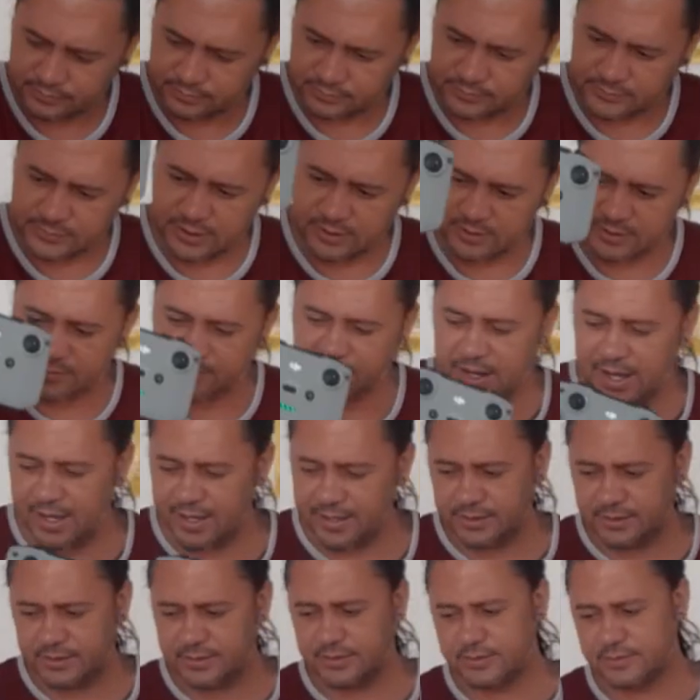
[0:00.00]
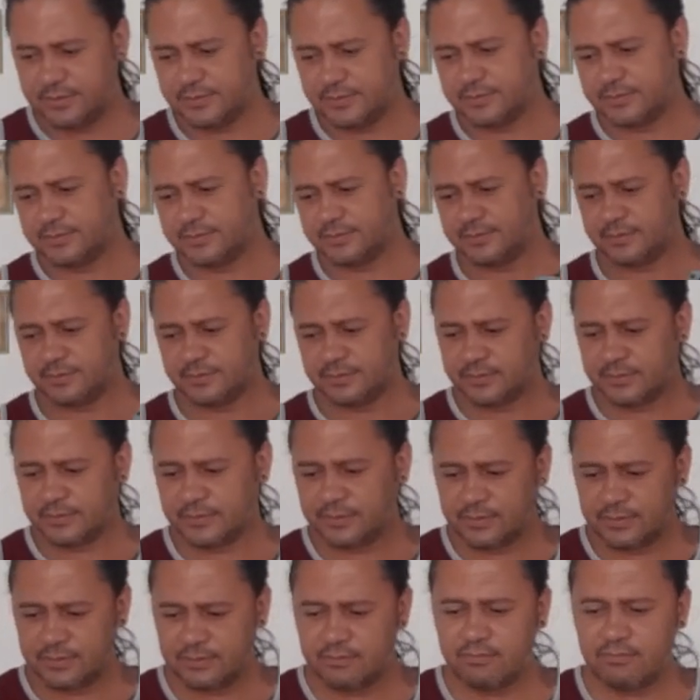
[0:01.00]
There's bind,
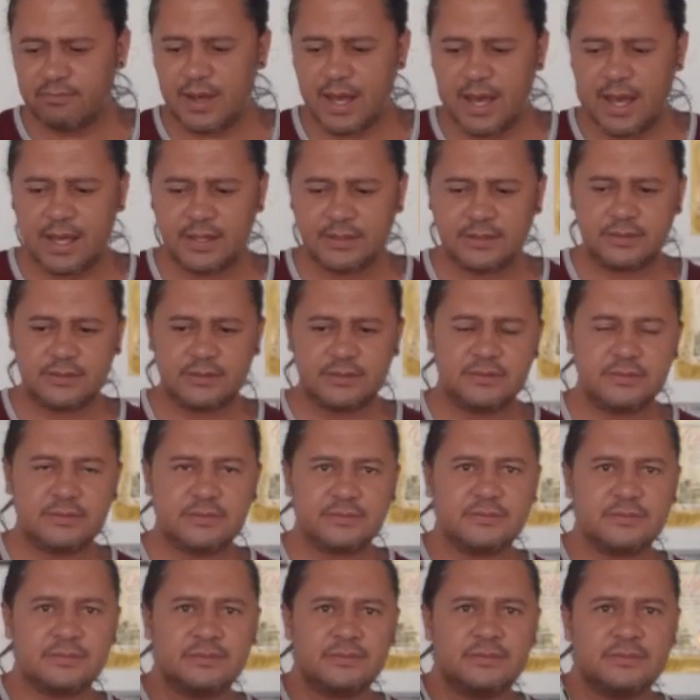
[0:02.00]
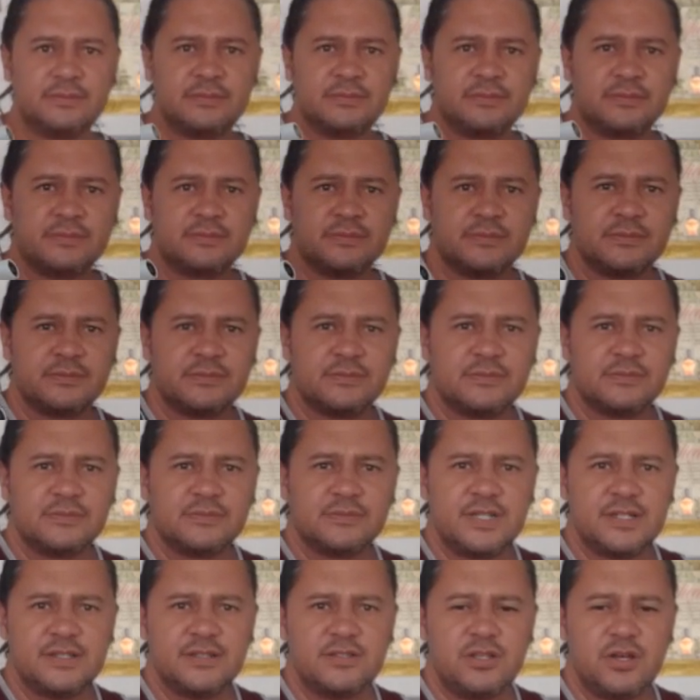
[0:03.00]
but
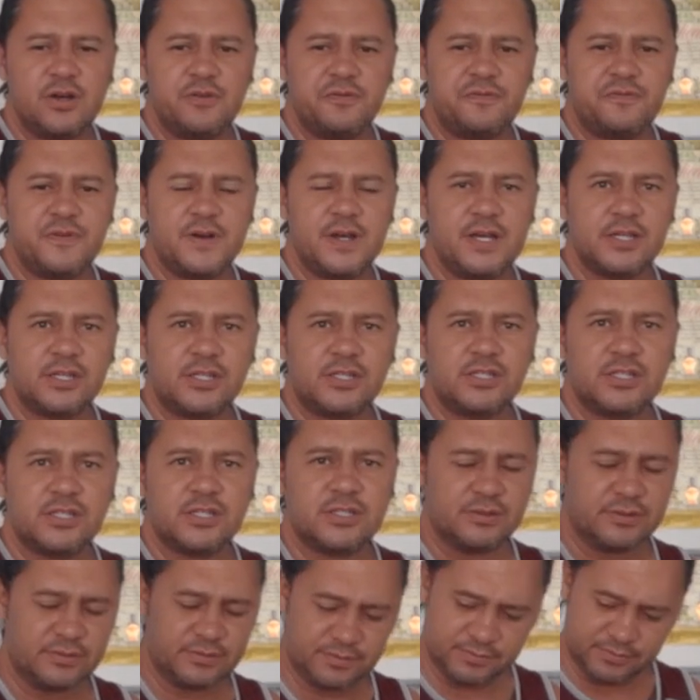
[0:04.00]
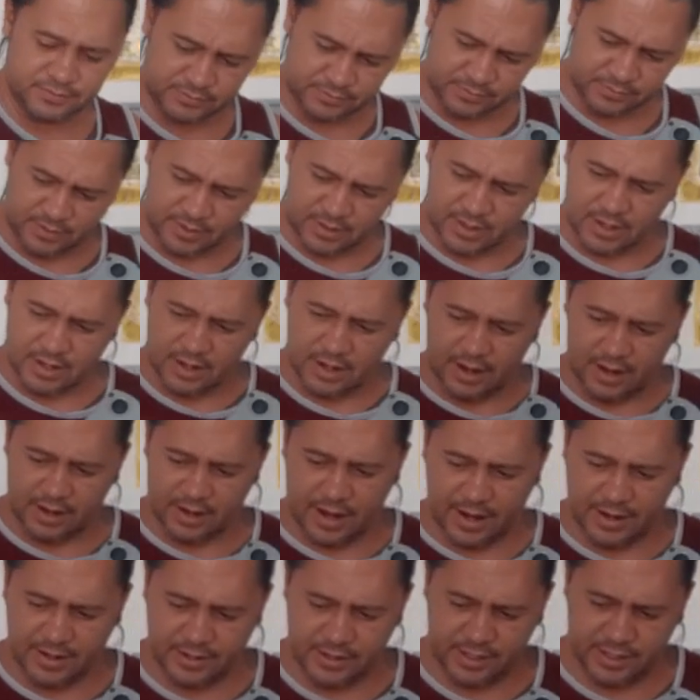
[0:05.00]
there's no function. And
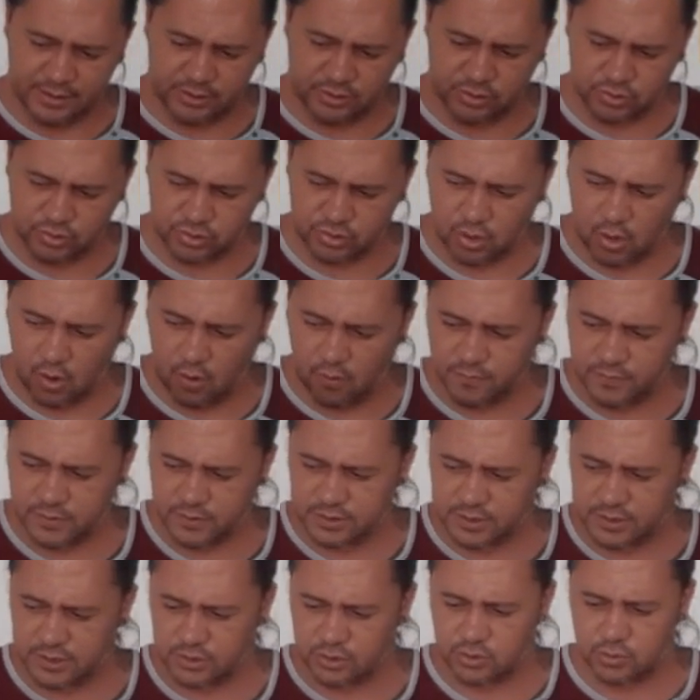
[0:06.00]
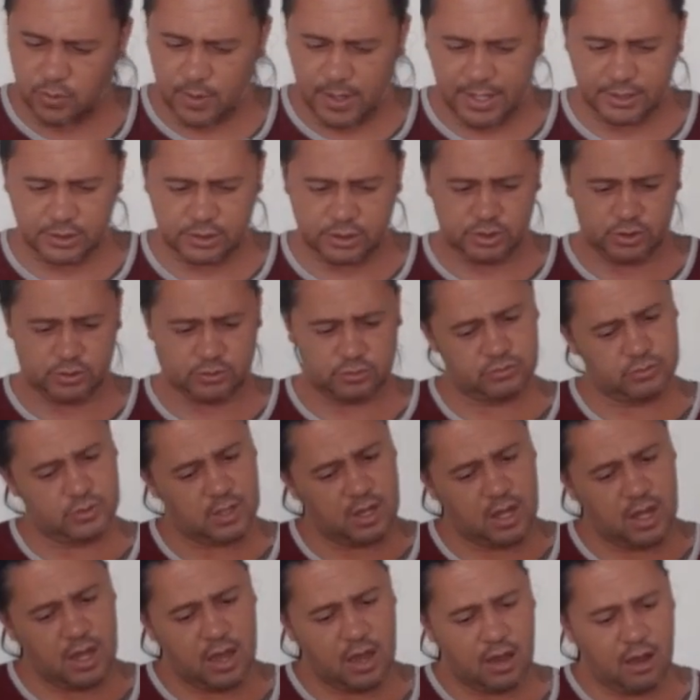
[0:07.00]
I need to solve the situation.
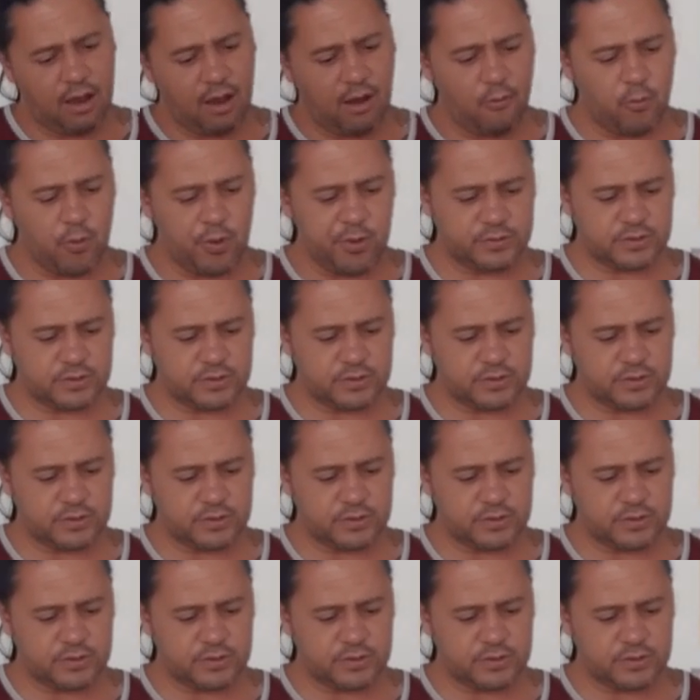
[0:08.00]
I will